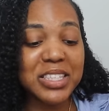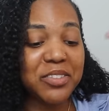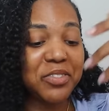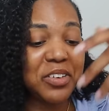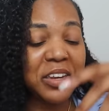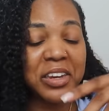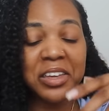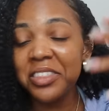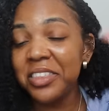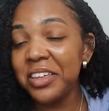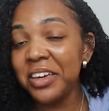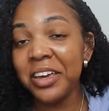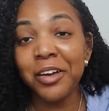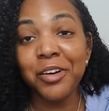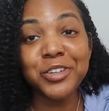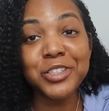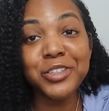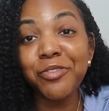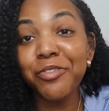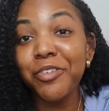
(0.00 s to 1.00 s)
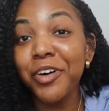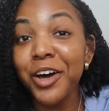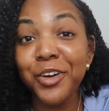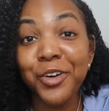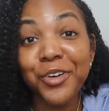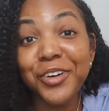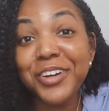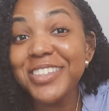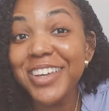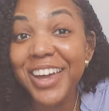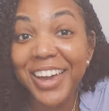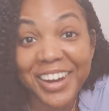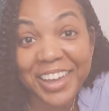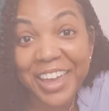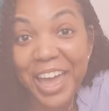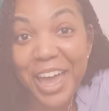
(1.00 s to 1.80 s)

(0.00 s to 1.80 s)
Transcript: if anything else fun or exciting